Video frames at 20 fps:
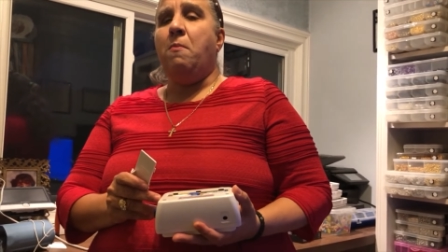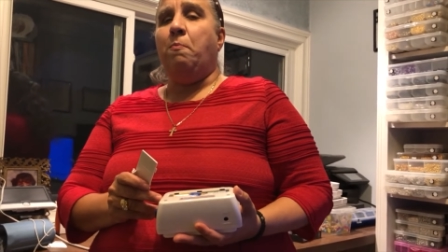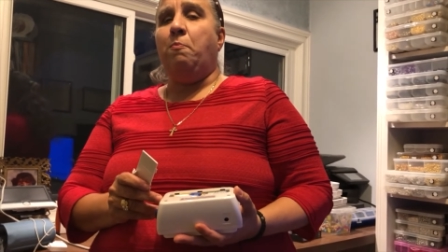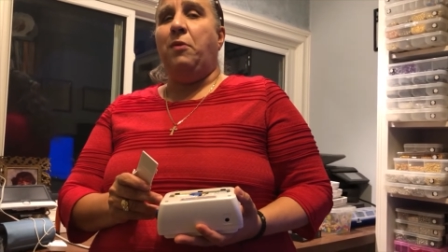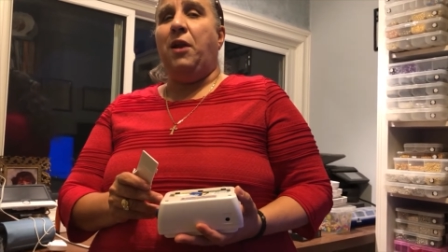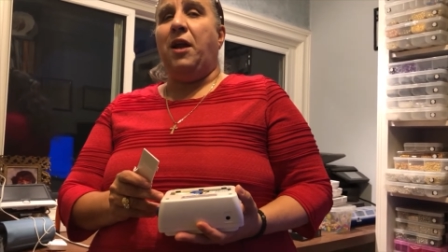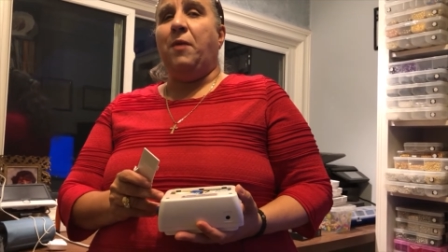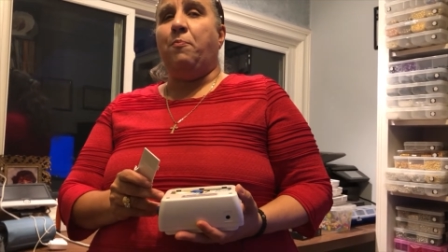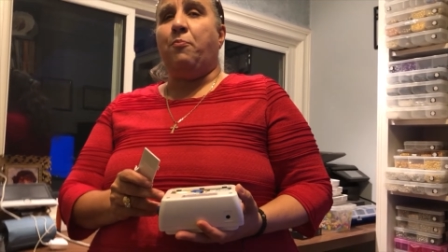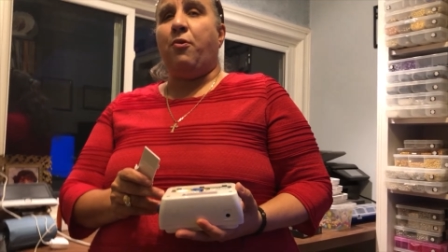
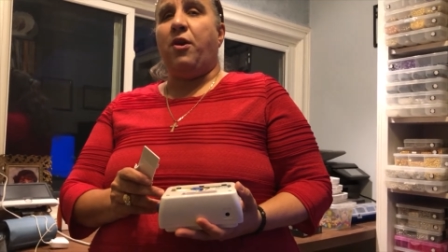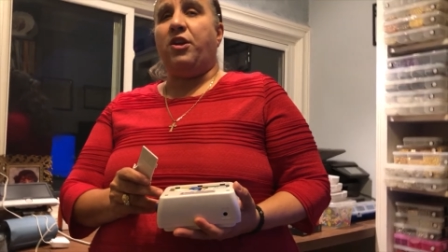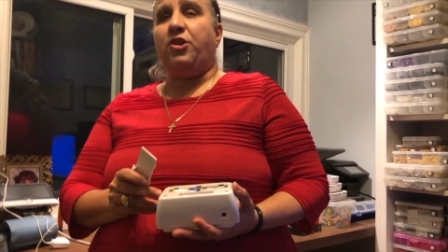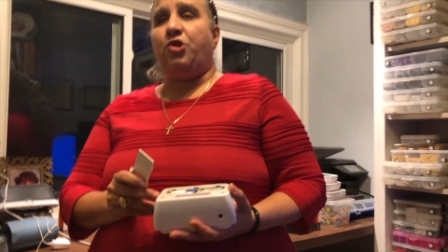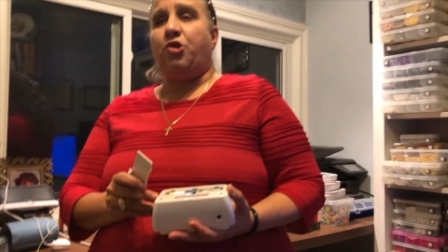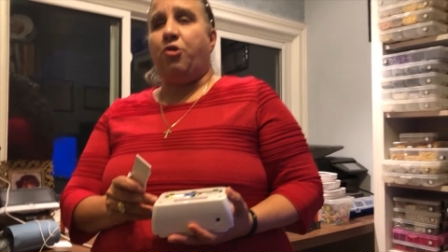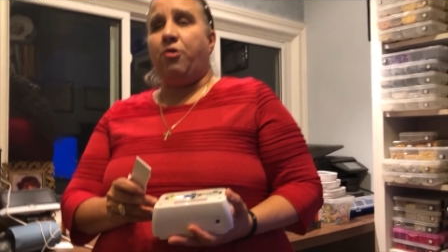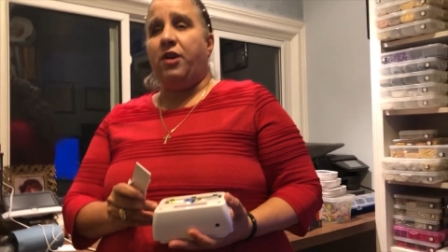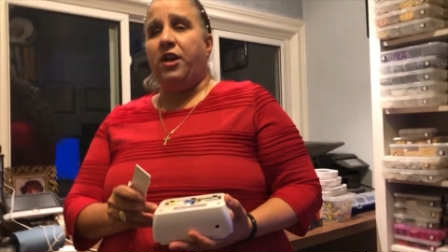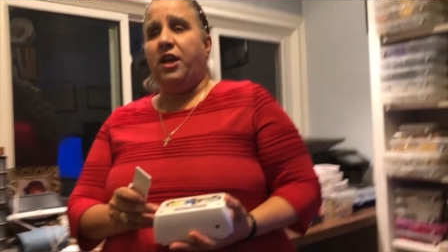blood
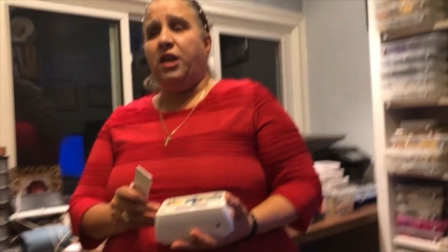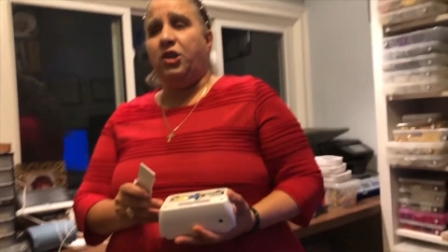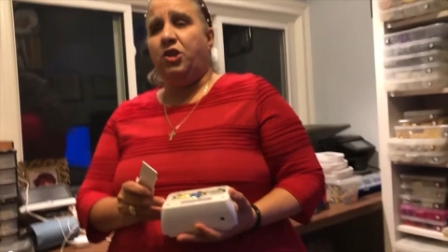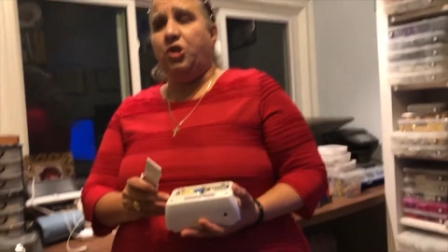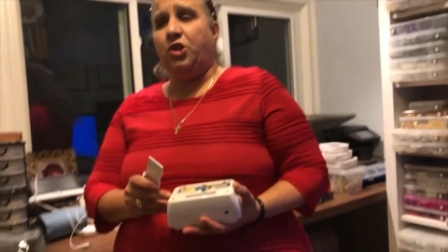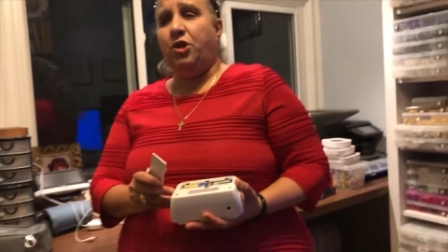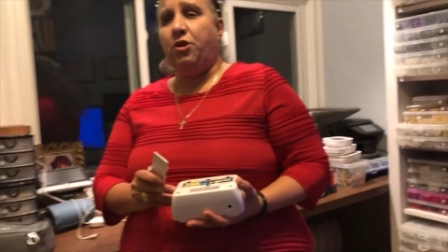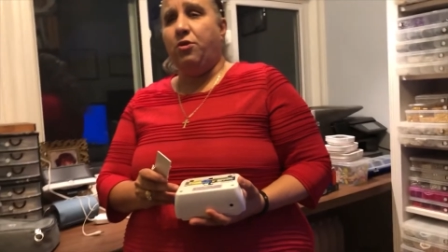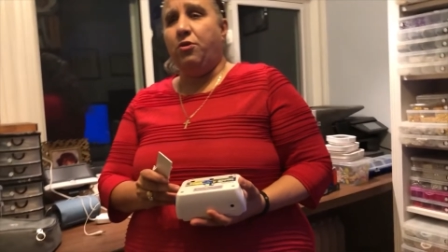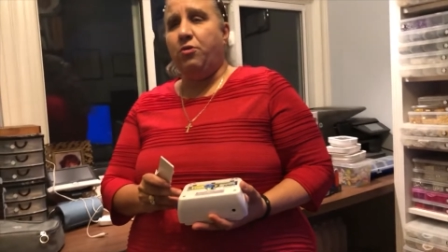pressure
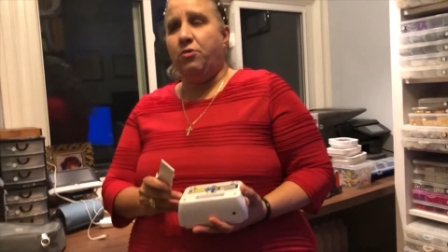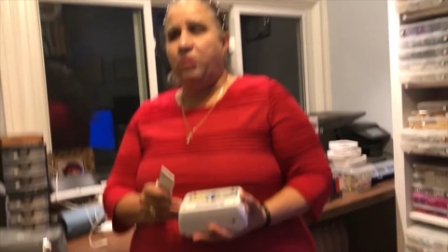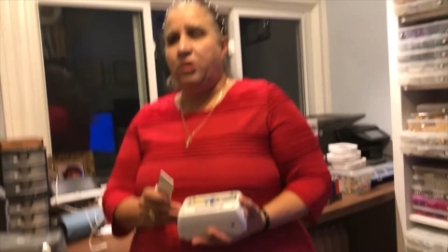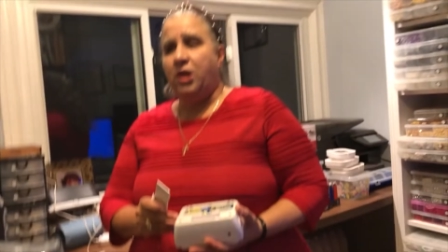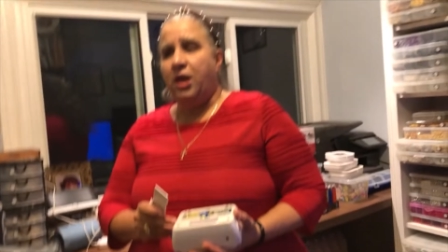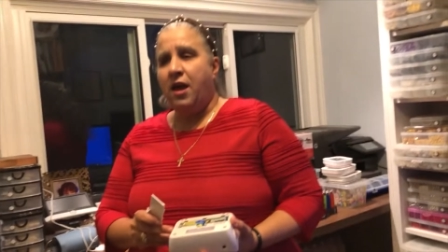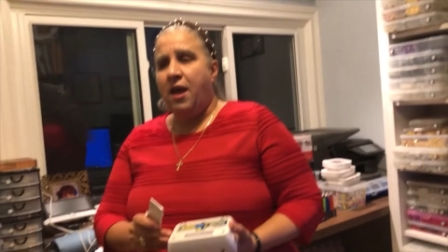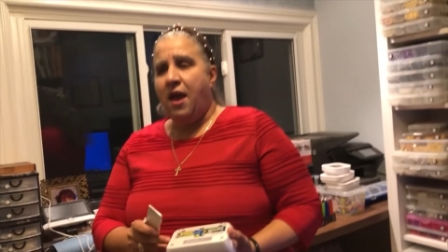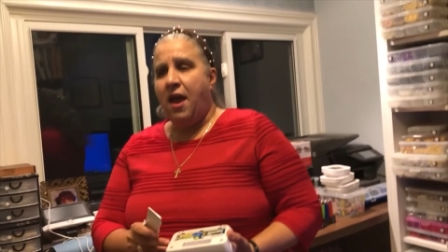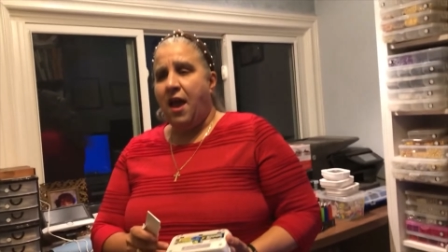issues
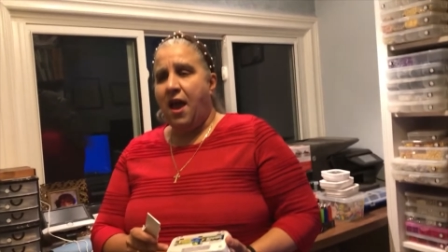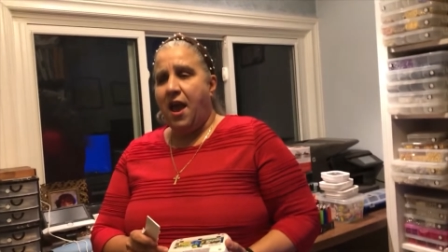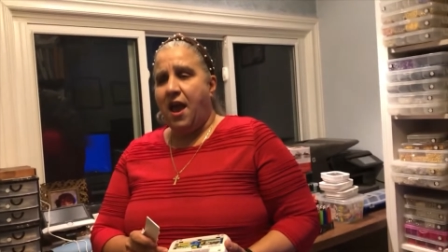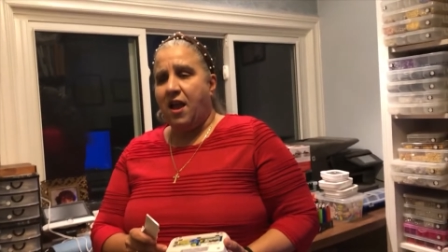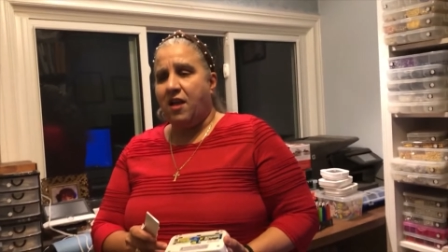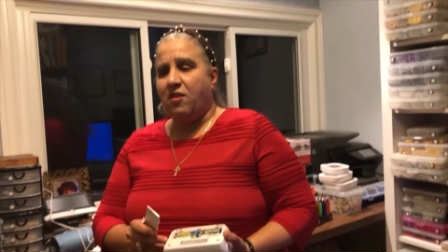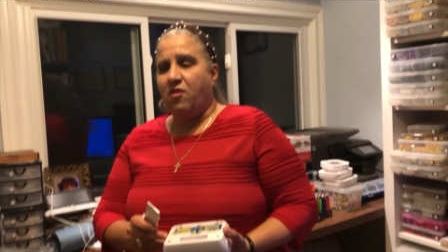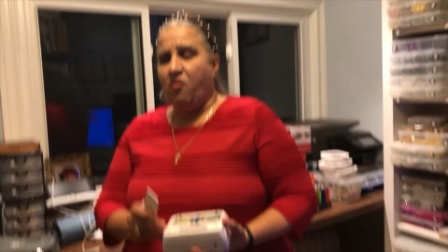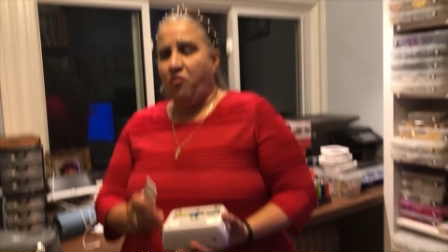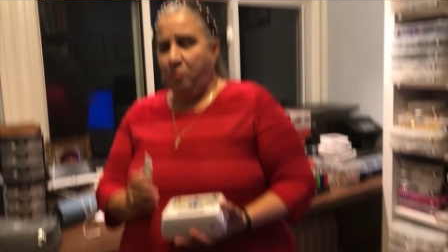
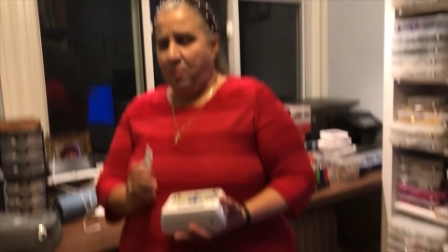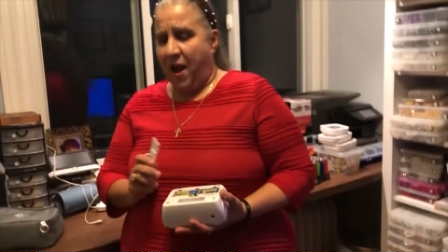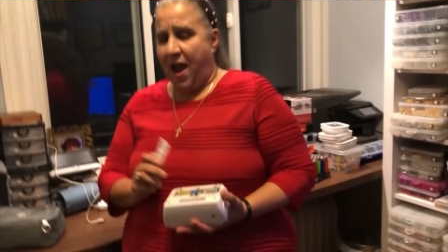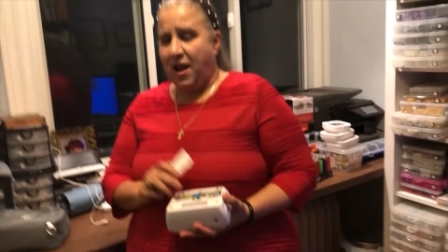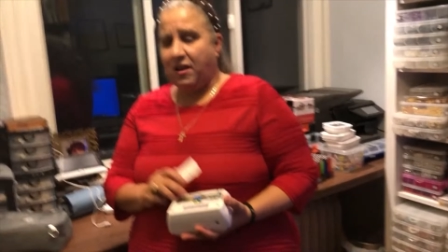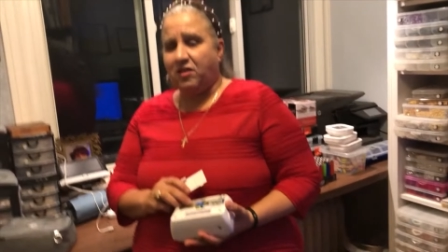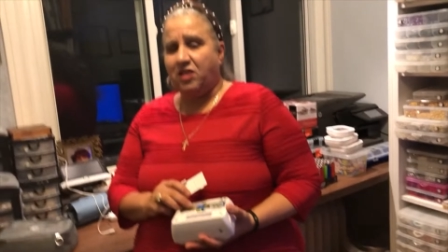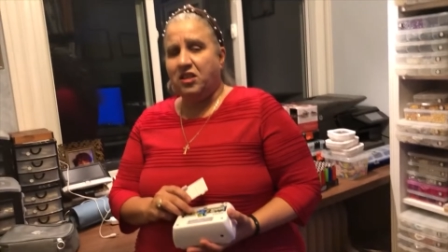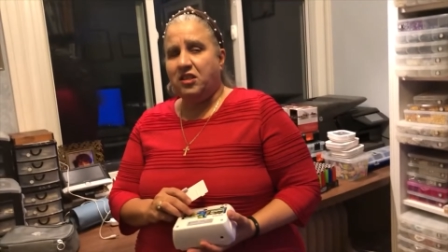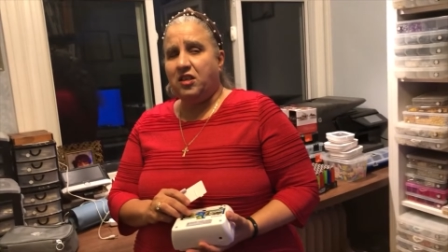and you've
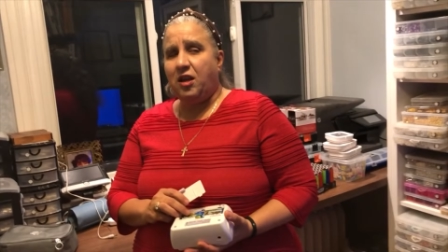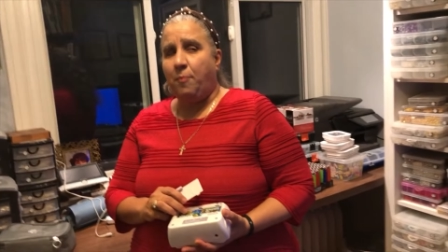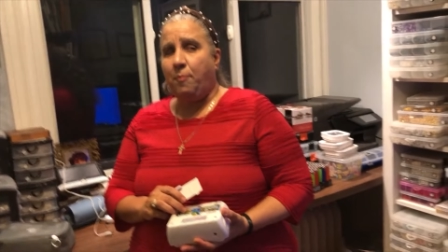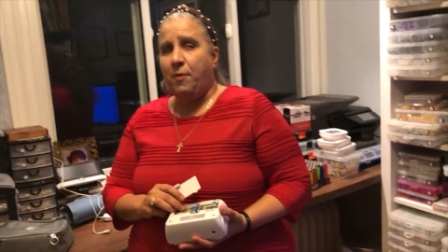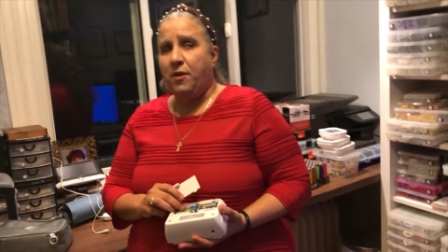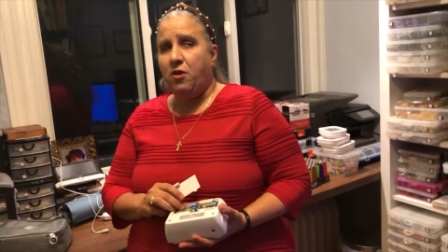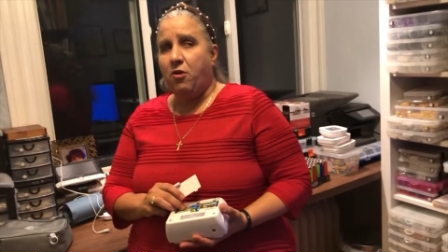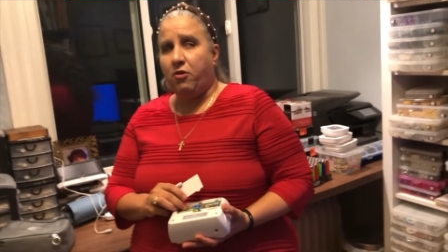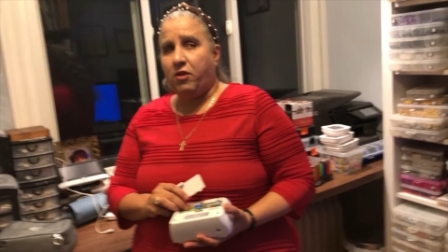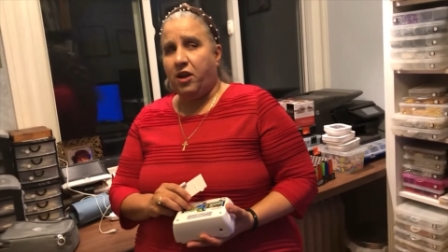packed this up
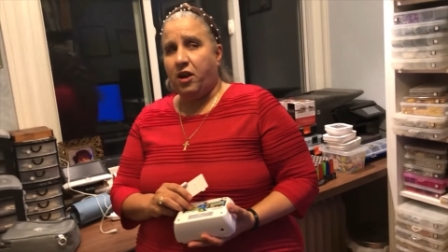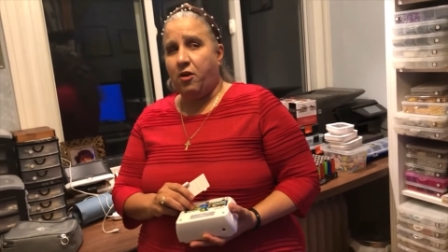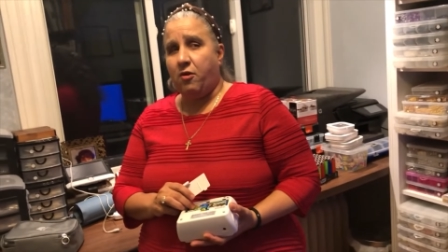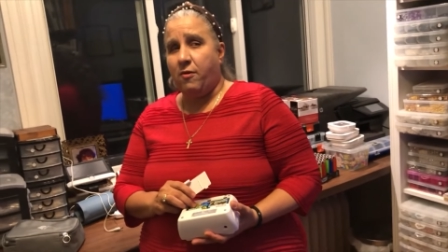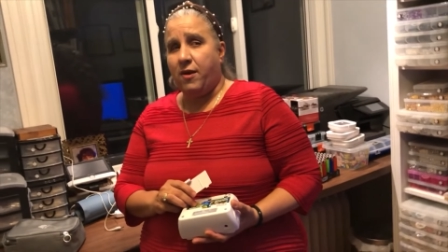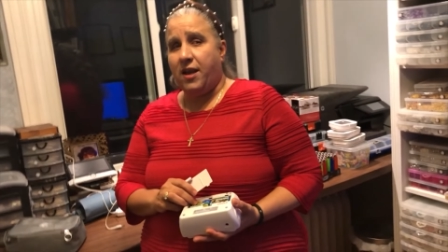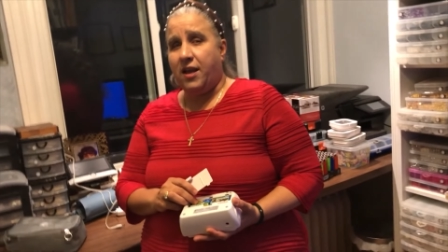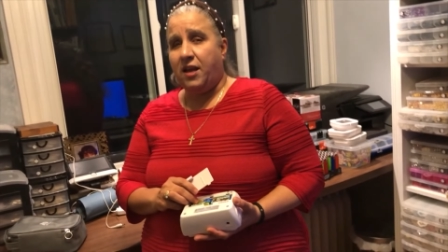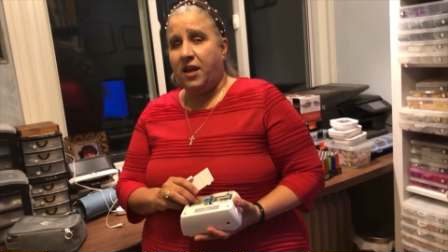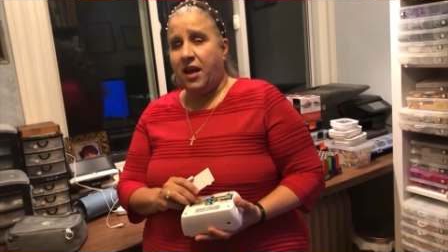in your
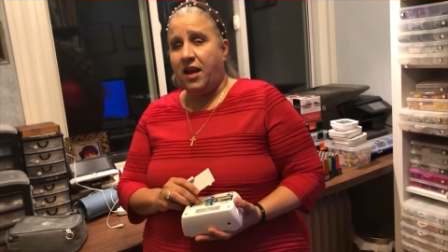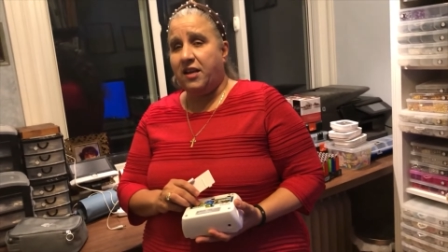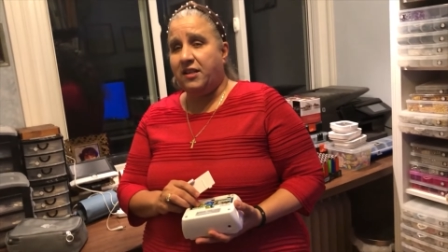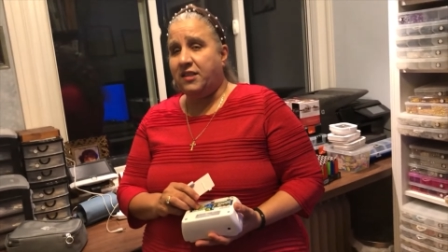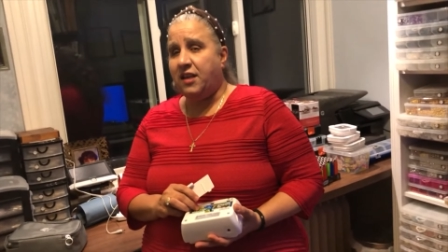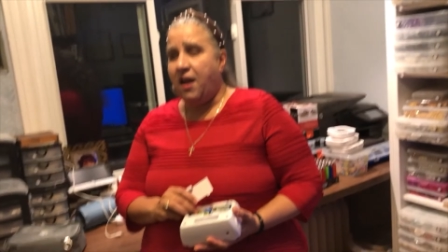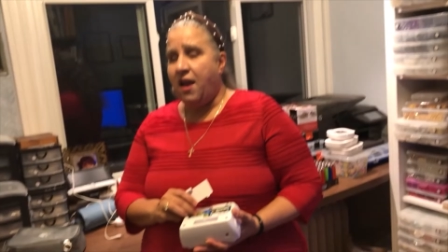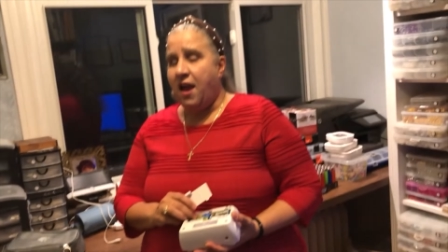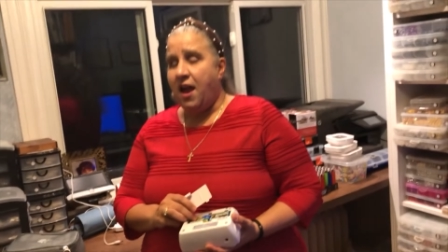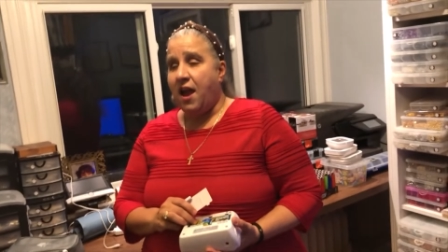carrying case